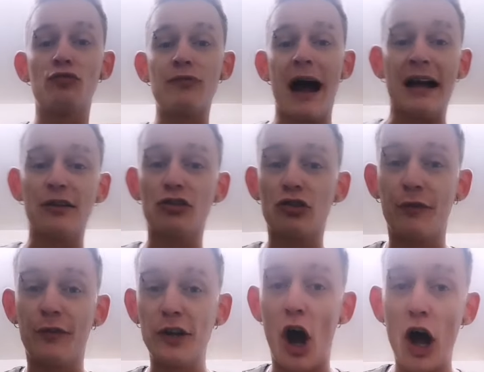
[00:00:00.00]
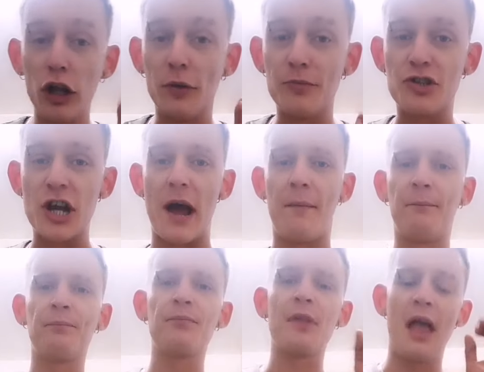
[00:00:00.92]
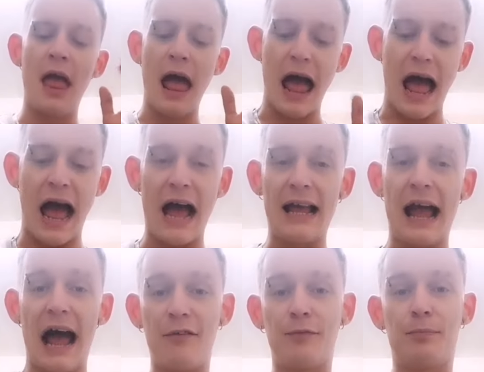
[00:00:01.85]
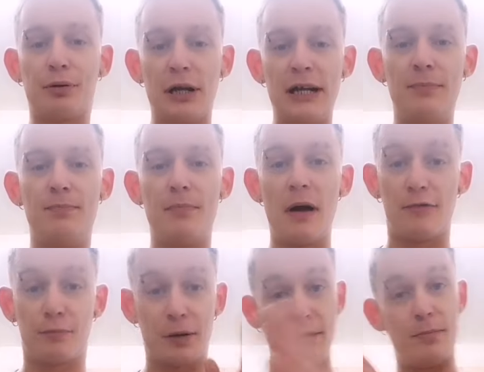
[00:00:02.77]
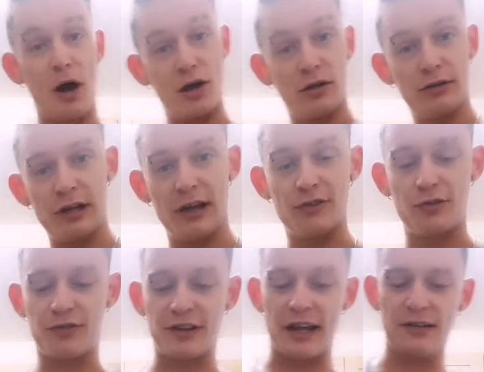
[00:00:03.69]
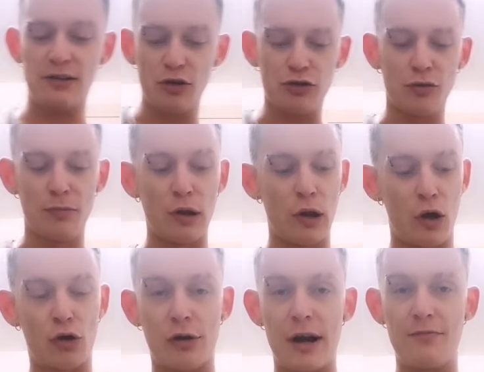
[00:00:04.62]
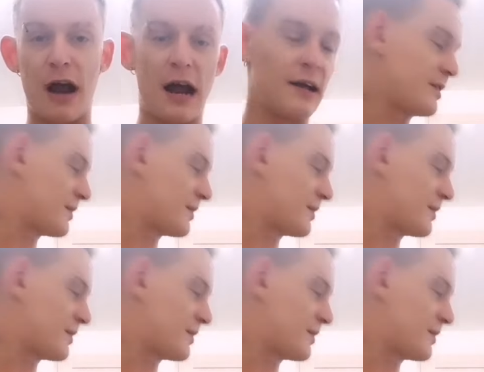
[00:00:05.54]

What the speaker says: back. Right, so for your hullocha, I have pre-boiled, as you've seen, some long